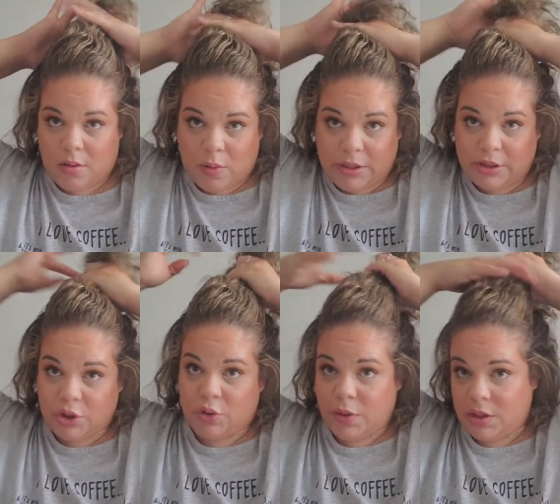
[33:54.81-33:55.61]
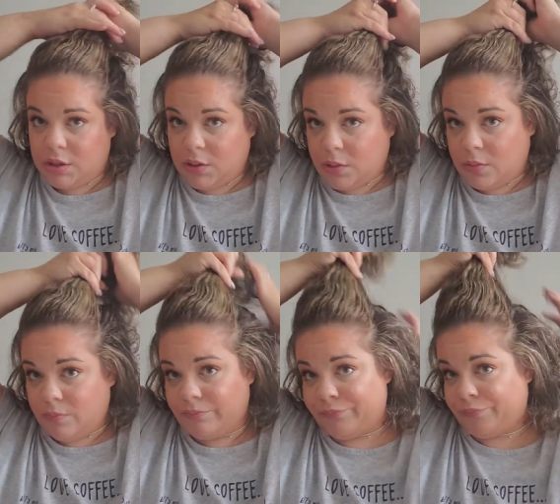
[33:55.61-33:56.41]
while it's short, so
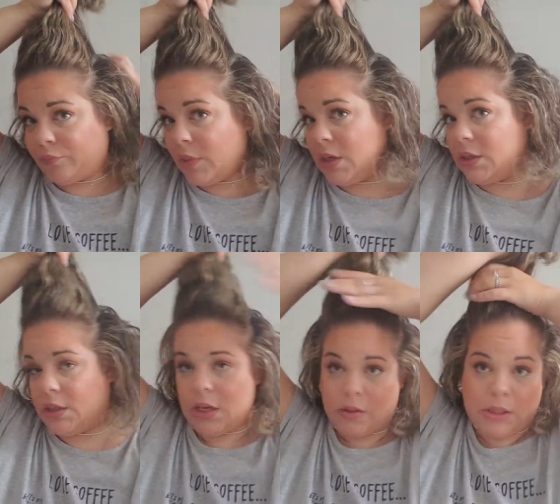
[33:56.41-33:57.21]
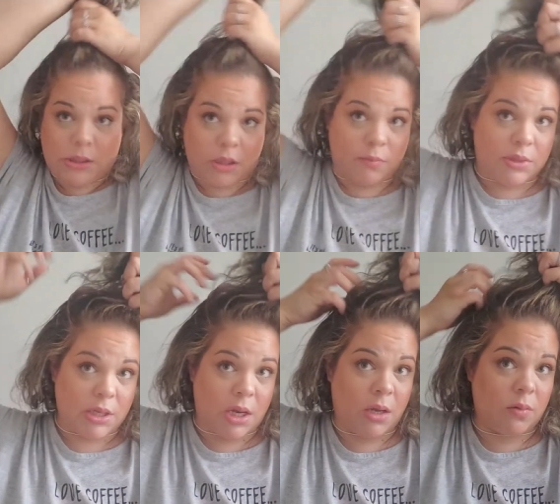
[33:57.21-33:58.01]
let's see how this comes
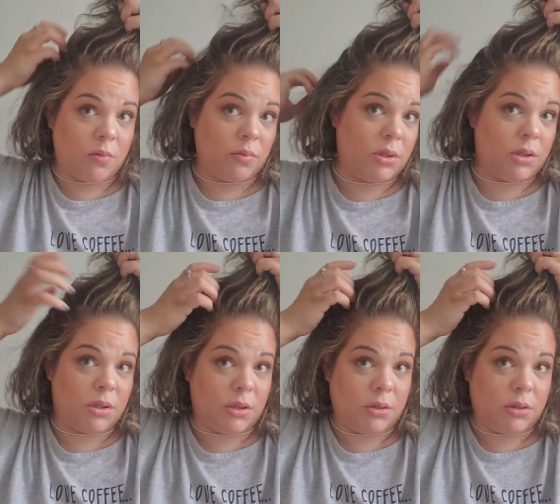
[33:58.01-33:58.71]
out.